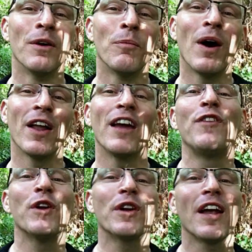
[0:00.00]
Well,
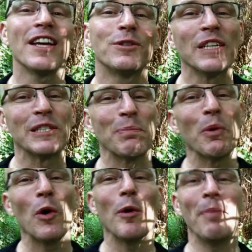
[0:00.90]
if you'd like to
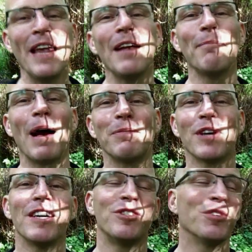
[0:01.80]
explore being
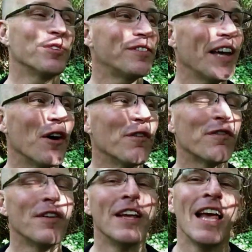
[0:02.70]
baptized
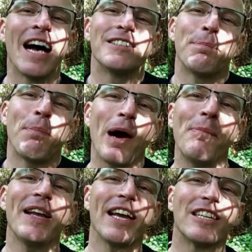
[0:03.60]
yourself as a
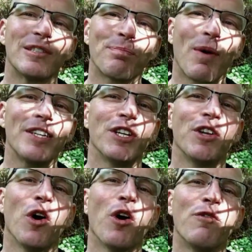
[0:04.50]
public
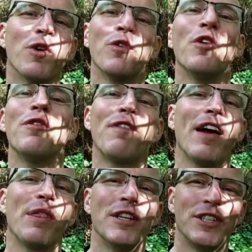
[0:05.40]
expression of your new
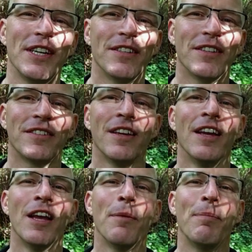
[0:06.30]
faith in Jesus,
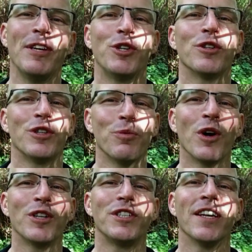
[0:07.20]
be sure to
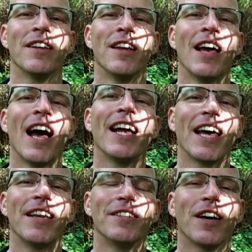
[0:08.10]
watch it and
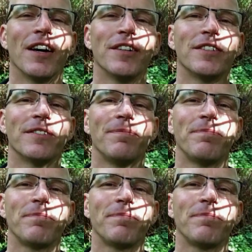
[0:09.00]
get in touch.